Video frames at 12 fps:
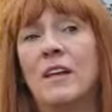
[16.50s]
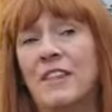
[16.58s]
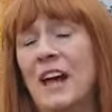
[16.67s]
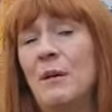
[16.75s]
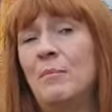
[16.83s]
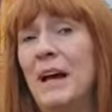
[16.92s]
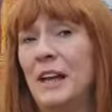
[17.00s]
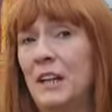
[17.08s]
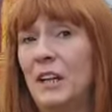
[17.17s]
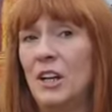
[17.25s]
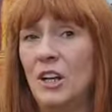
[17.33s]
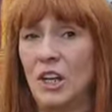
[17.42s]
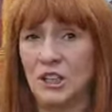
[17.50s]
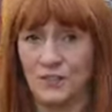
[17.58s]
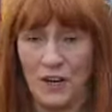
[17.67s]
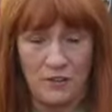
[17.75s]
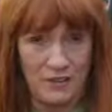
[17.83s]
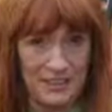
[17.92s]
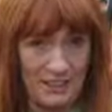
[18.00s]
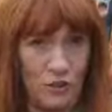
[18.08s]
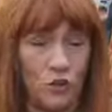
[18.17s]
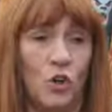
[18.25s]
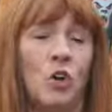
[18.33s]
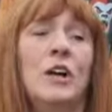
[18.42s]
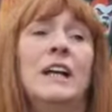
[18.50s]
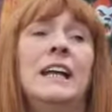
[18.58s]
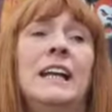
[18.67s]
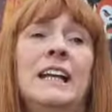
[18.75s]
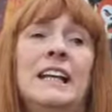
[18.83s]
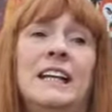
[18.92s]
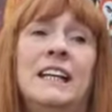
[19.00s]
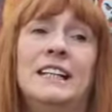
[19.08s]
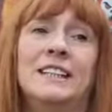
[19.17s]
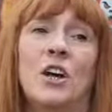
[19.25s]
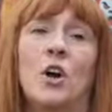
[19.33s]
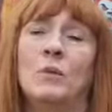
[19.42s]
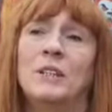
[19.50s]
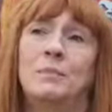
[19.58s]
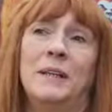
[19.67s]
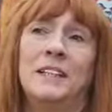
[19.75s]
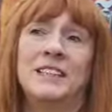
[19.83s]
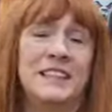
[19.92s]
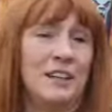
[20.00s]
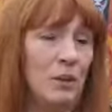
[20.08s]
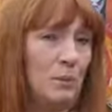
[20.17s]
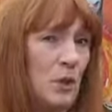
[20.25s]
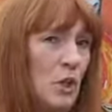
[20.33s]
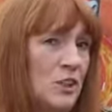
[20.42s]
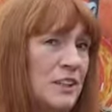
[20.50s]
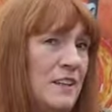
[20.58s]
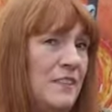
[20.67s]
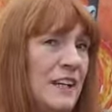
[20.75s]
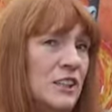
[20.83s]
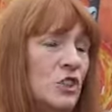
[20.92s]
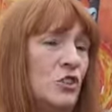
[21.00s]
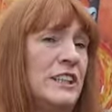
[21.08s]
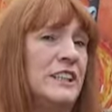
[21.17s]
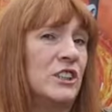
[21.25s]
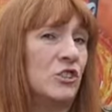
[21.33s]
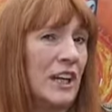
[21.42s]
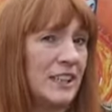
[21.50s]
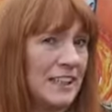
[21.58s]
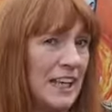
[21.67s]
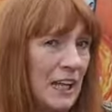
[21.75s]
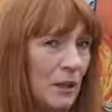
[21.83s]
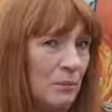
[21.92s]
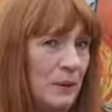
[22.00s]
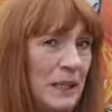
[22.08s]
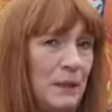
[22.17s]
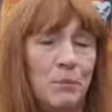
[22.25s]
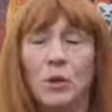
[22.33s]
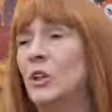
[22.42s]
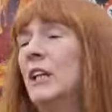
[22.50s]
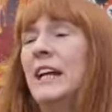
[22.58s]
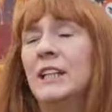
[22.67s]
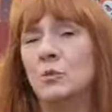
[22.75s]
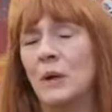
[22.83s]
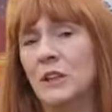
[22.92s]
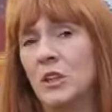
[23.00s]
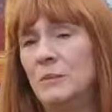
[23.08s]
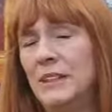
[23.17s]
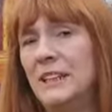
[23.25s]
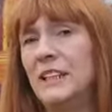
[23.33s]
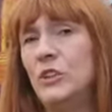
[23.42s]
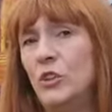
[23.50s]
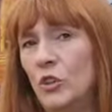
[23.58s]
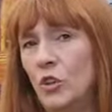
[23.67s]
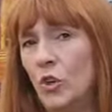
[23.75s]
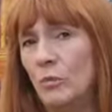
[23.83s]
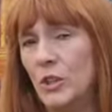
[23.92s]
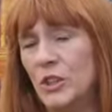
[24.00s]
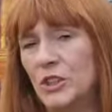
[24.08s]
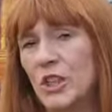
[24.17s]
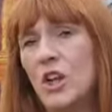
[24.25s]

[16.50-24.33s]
That man, as far as I know, he's always been a civil person in that street. He's tried to help people, he's welcomed any newcomers.